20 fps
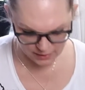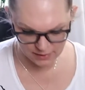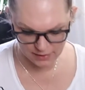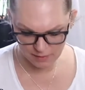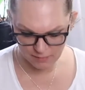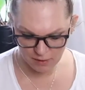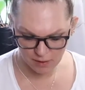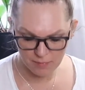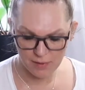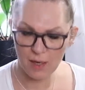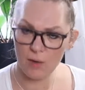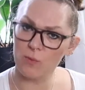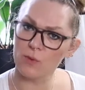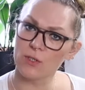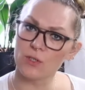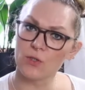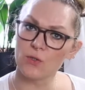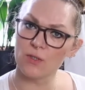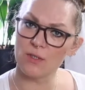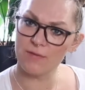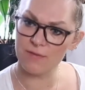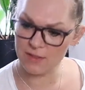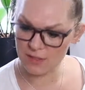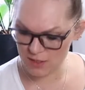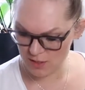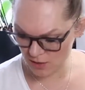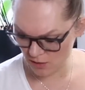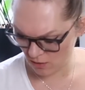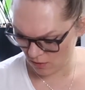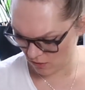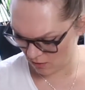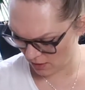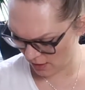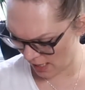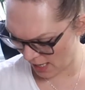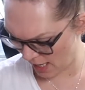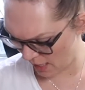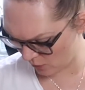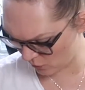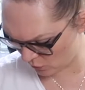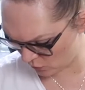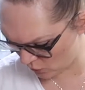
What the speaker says: then maybe I will do the video on how